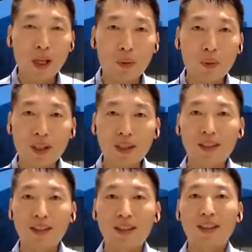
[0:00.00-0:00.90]
I
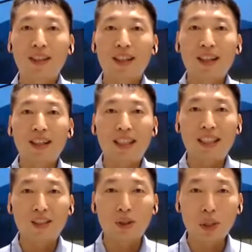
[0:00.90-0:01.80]
was
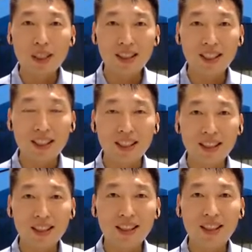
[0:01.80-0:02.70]
in
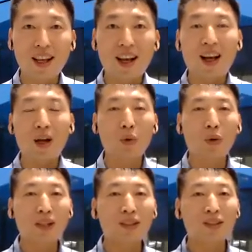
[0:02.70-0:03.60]
20s, I
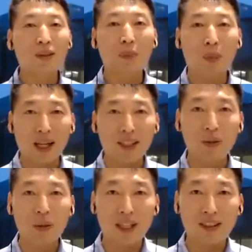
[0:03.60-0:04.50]
was a bike
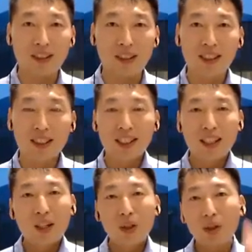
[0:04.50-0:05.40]
rider.
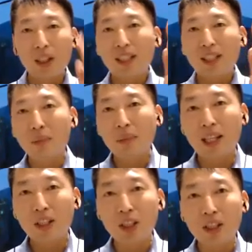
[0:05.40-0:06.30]
You can
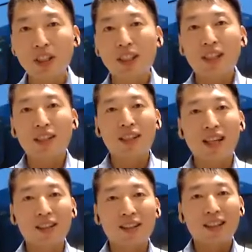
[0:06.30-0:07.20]
imagine
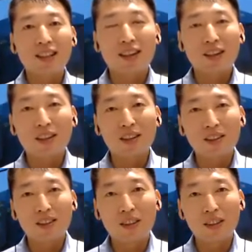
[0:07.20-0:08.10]
that
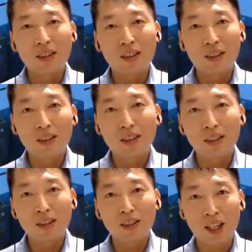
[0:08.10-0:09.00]

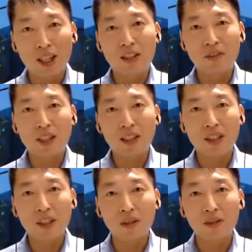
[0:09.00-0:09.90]
the Darth Vader
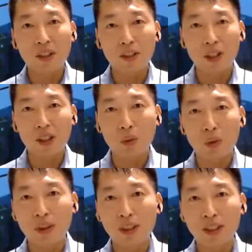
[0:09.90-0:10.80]
of the Star
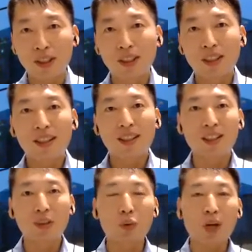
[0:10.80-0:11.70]
Wars
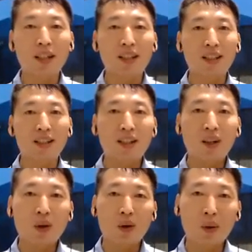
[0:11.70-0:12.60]
is riding
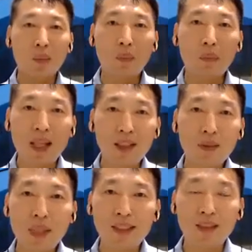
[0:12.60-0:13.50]
on a
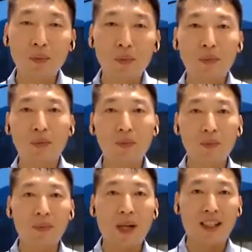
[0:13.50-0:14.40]
Batman's
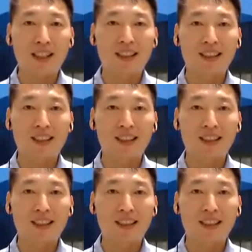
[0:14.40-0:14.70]
bike.